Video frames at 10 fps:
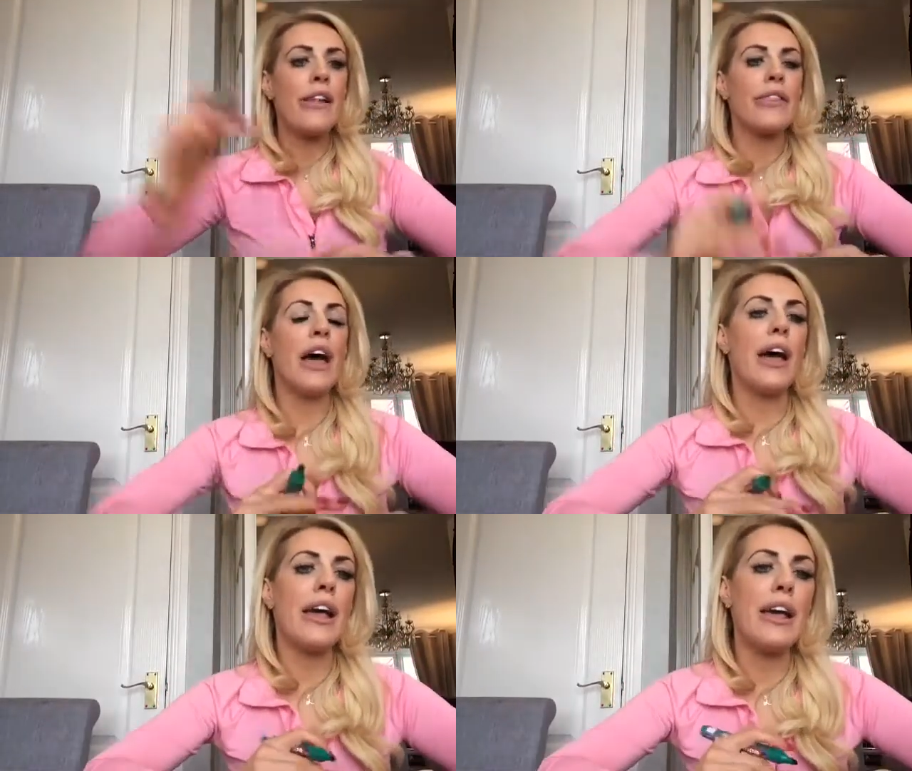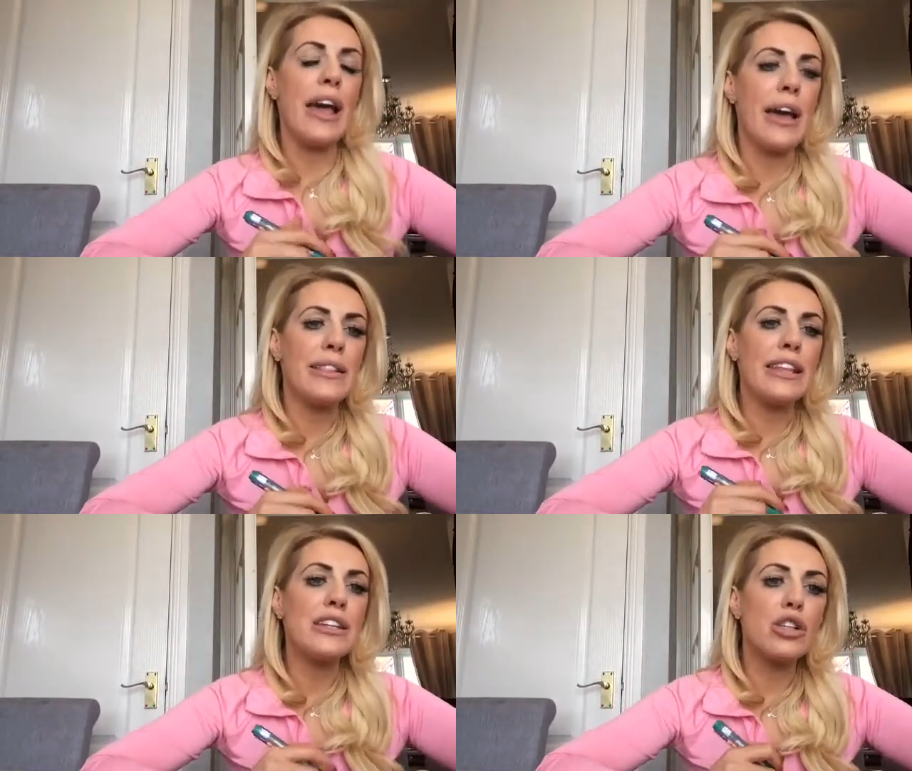that
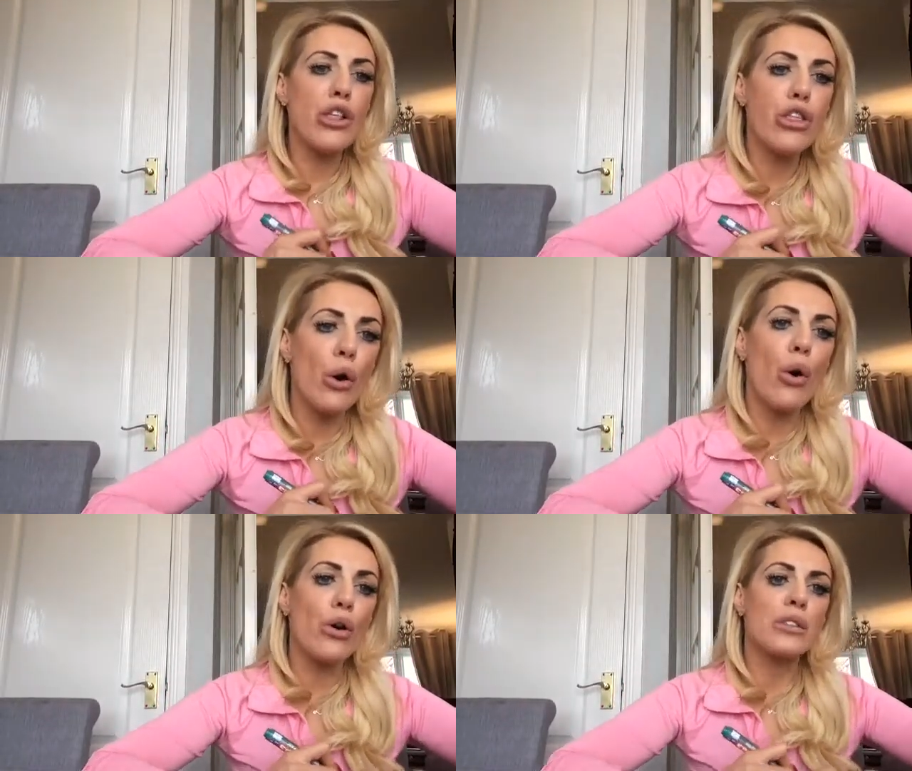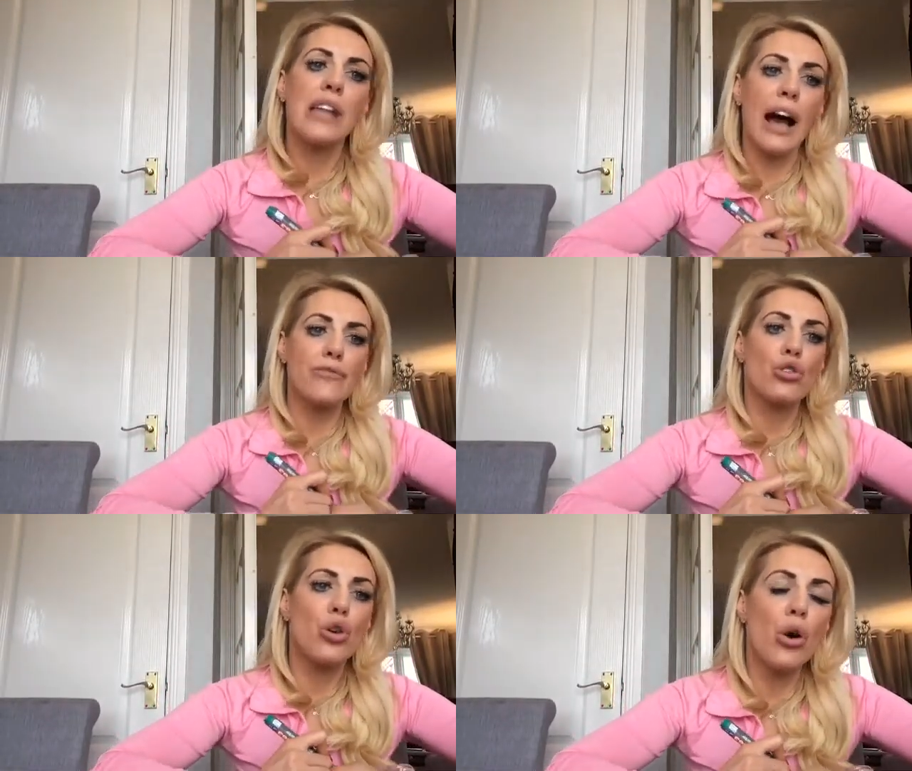these thoughts
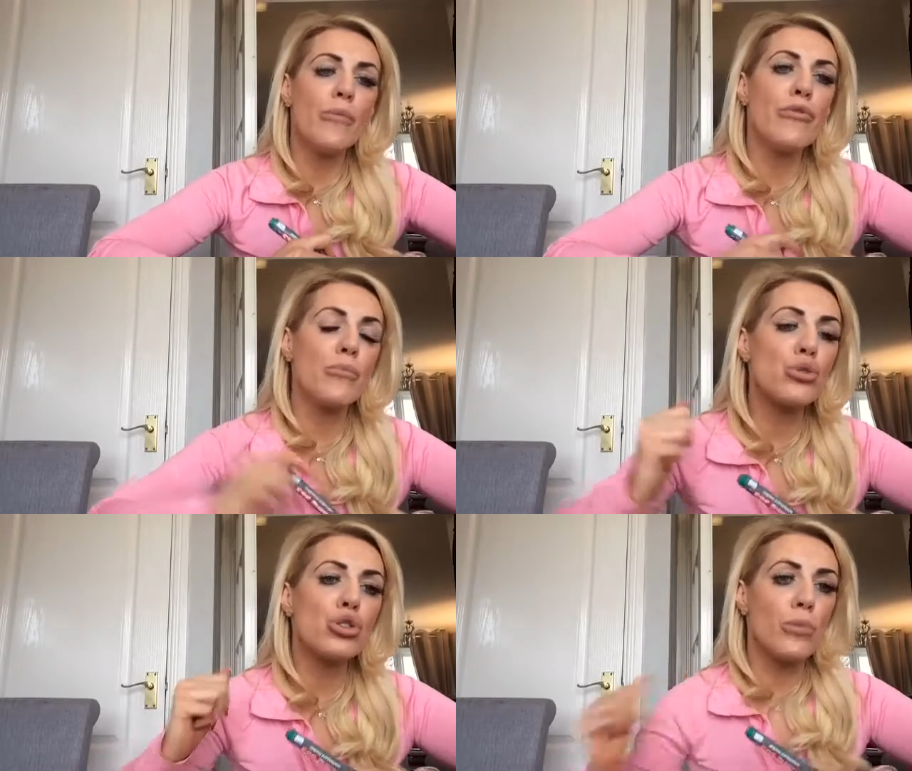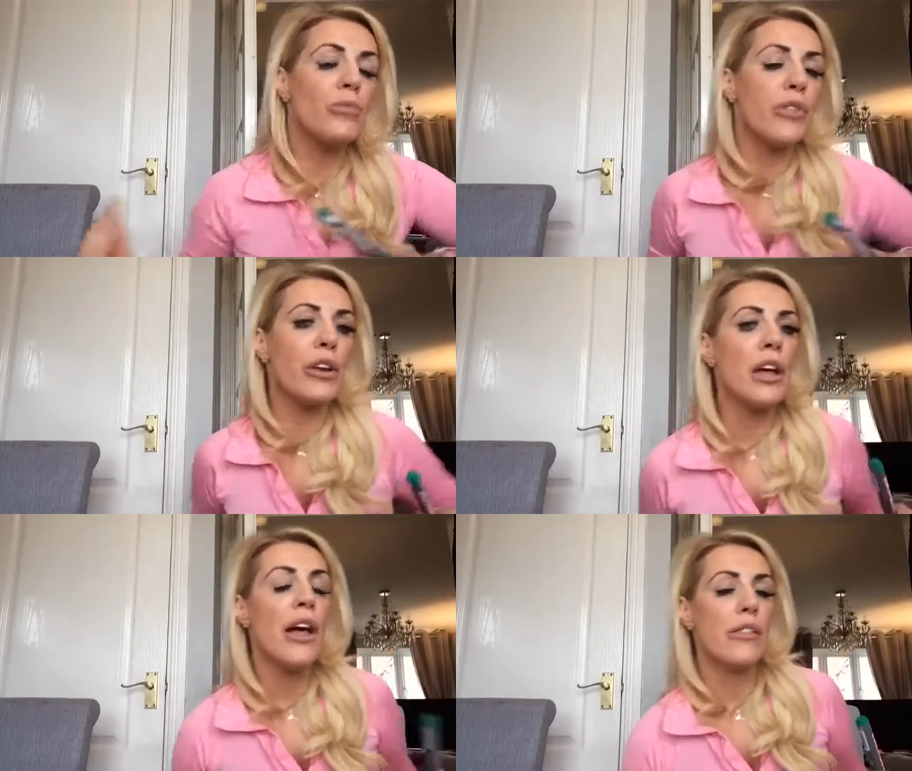have to come from something
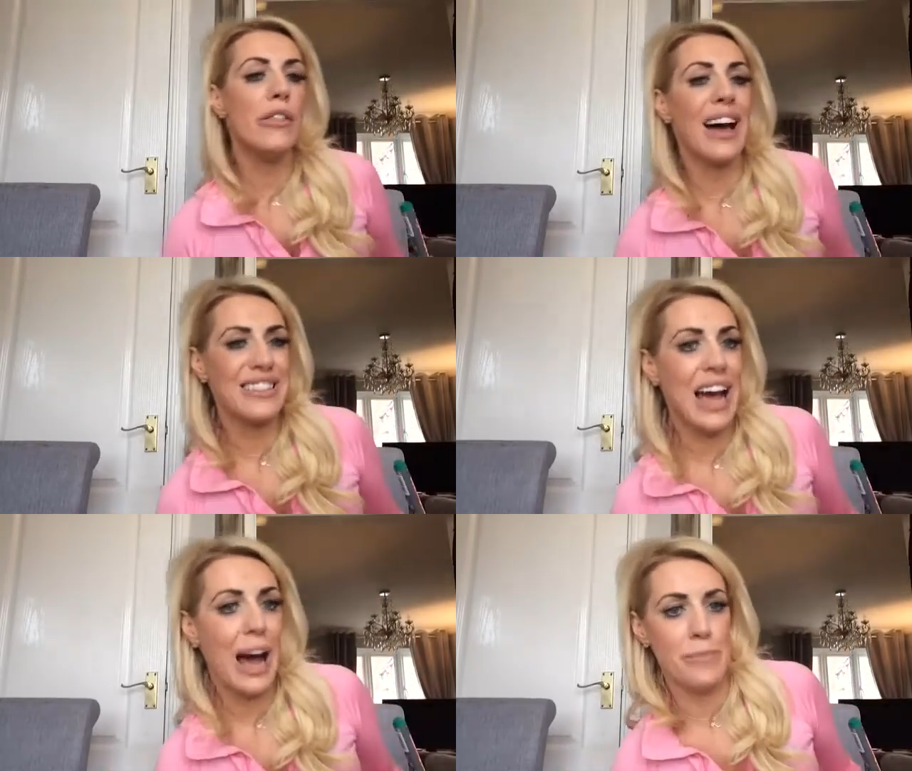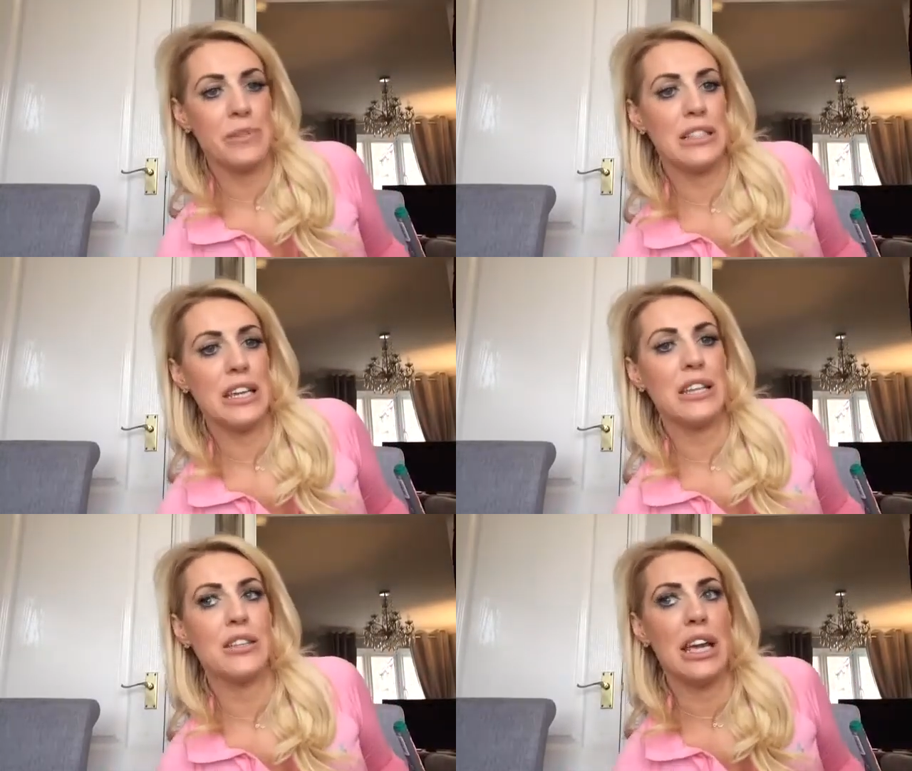that has happened
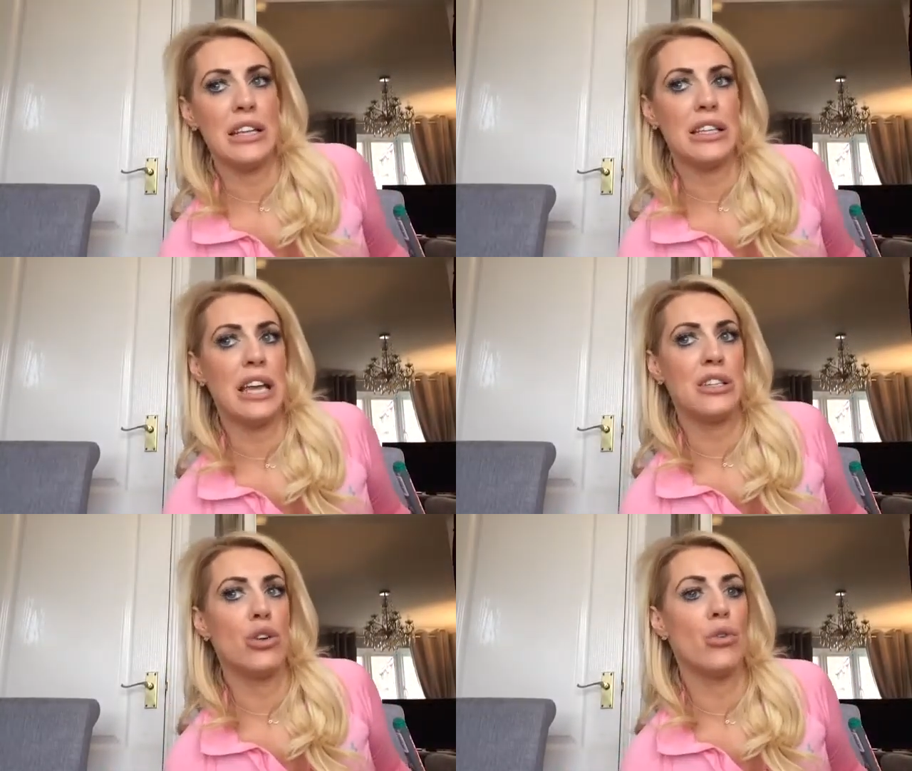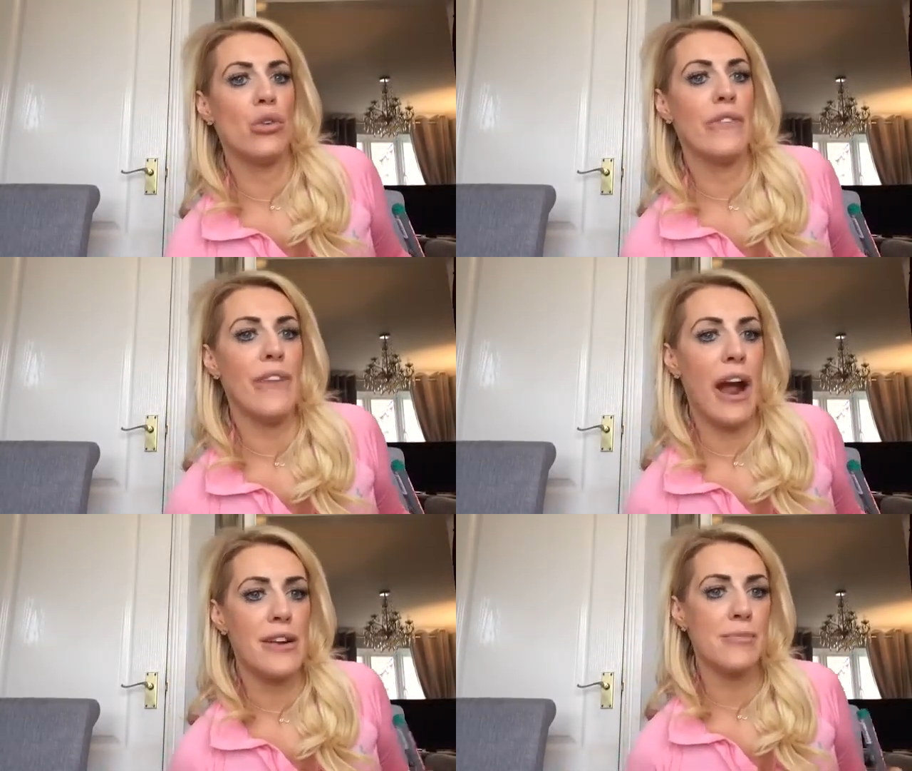in your
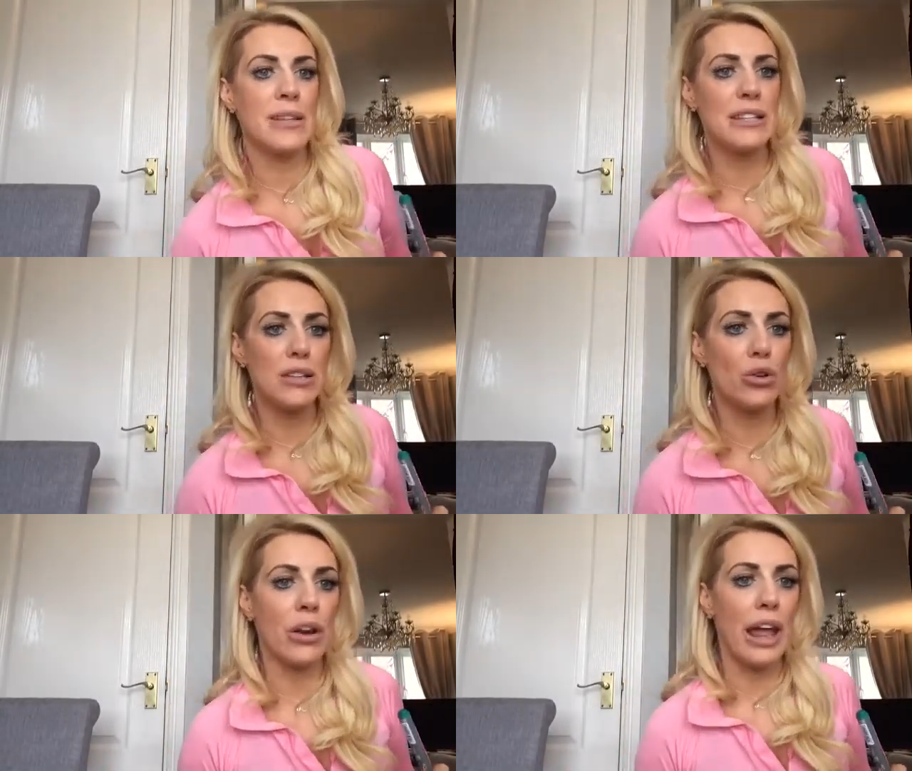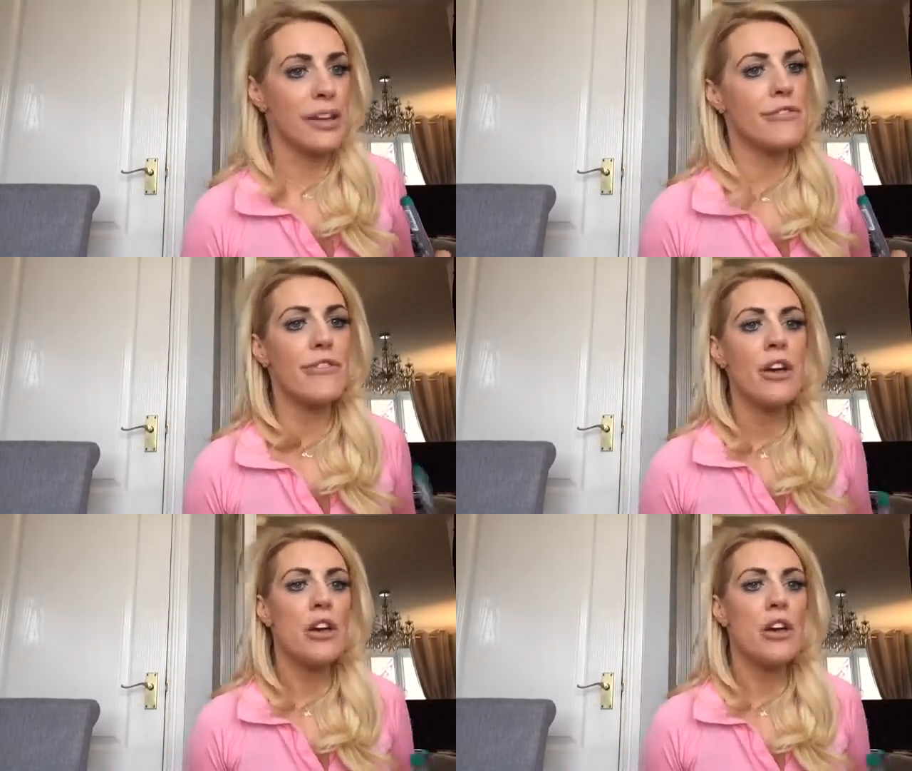environment, in your life.